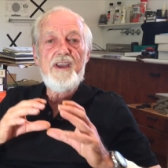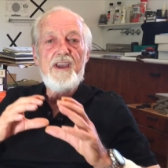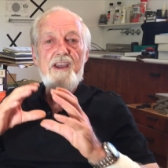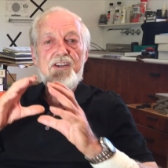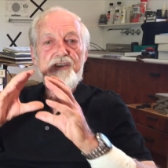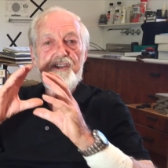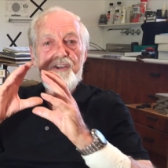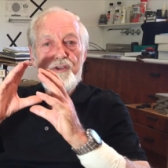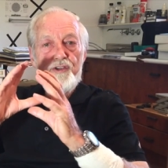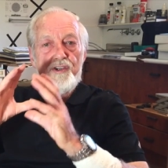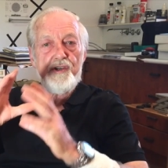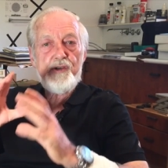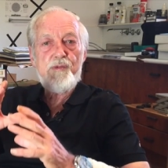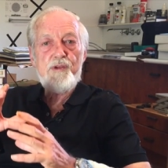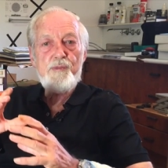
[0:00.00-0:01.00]
and two
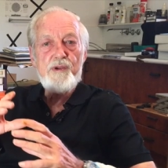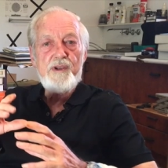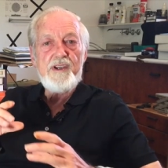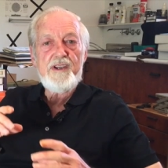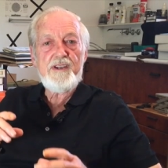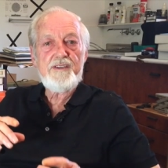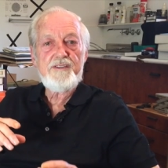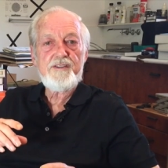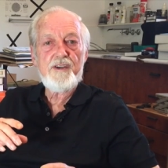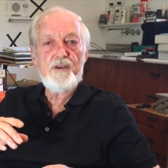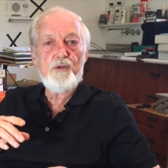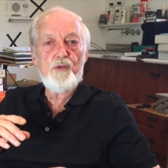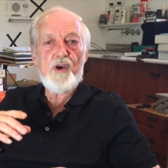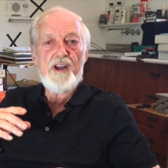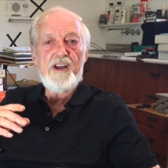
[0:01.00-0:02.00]
human beings,
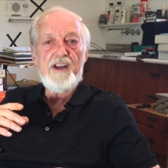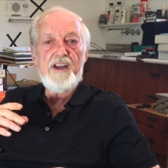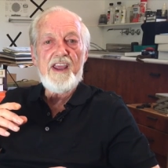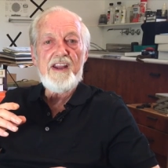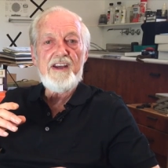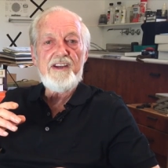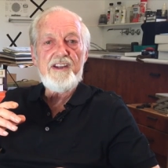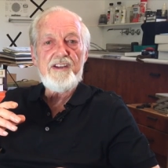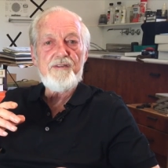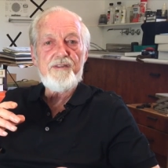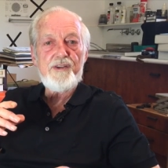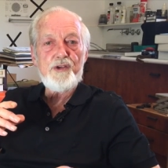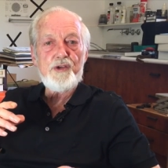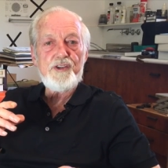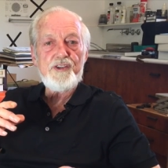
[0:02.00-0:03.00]
one an Andean
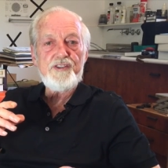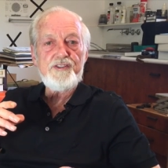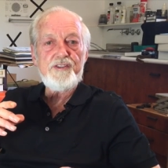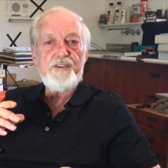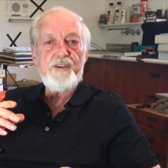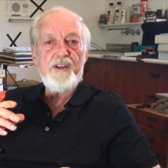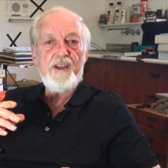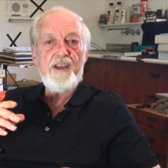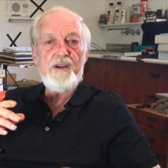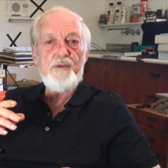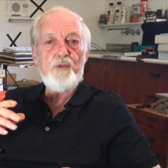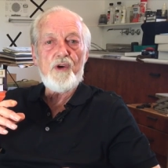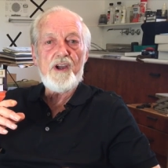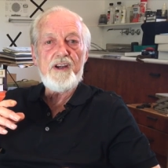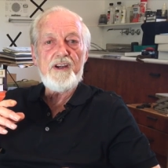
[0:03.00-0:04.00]
flautist and
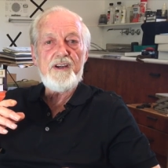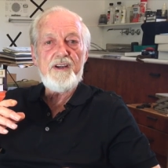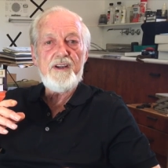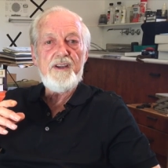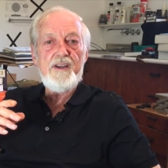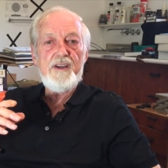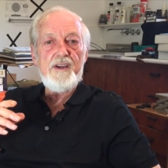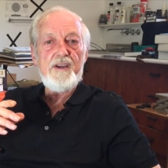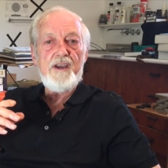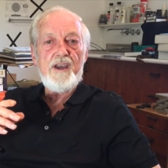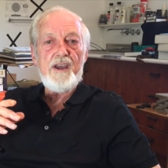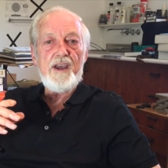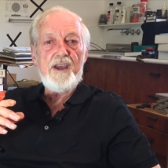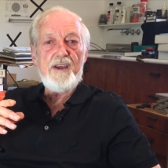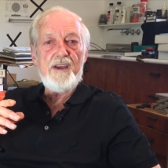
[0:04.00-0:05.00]
one
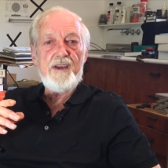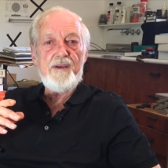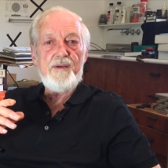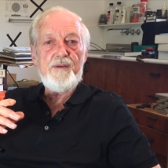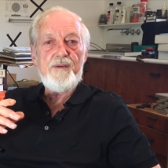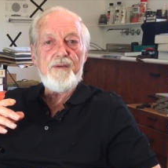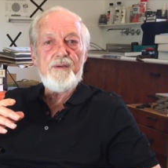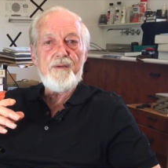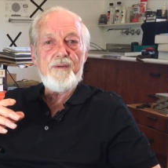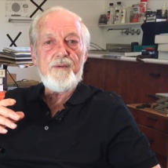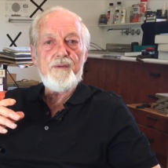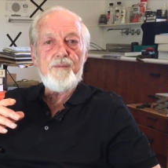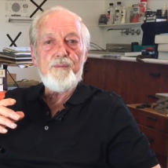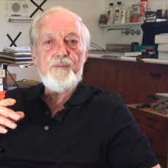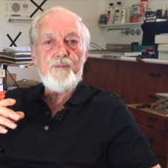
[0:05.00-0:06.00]
uh,
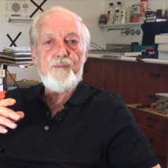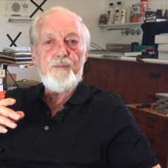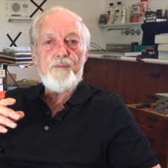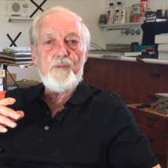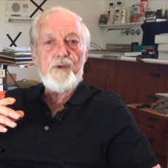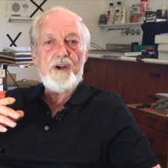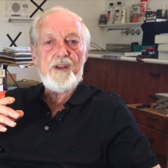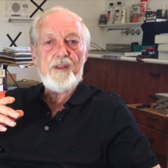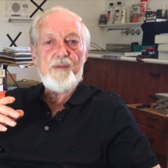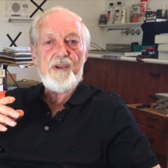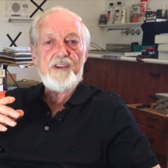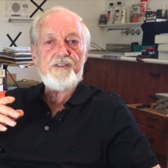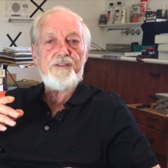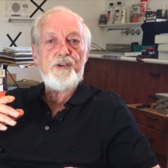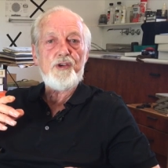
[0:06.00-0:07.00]
one of the
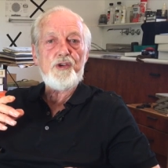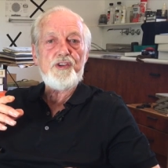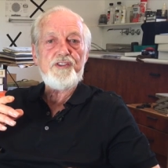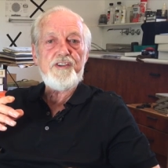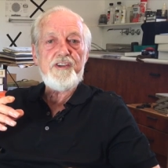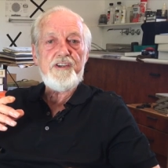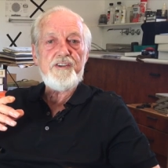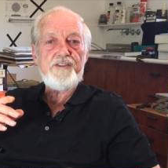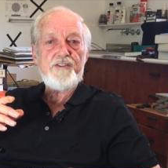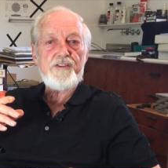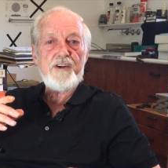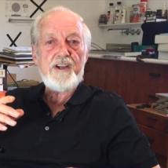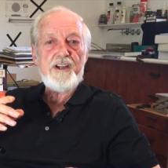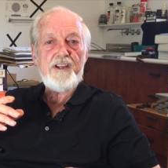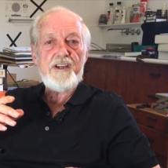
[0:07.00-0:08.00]
best flautists in
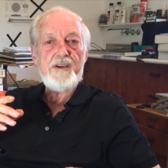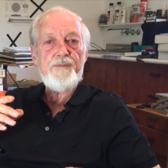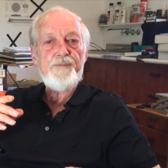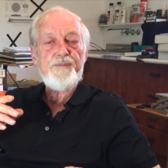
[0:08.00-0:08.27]
Australia